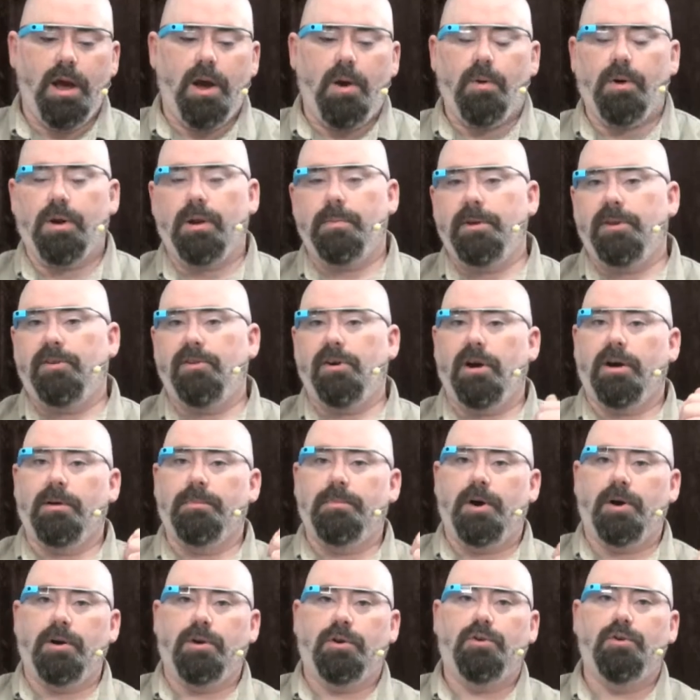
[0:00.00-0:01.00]
We're going to be talking
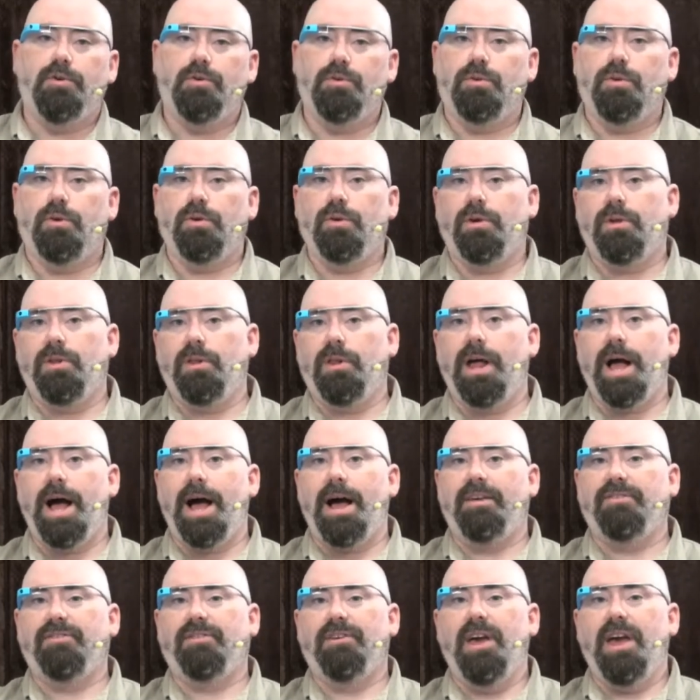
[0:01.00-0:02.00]
about Google
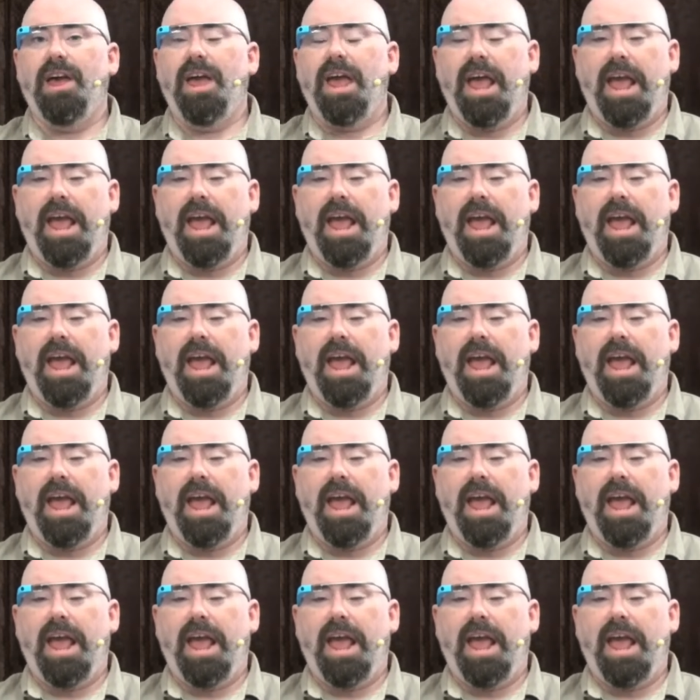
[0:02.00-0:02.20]
Glass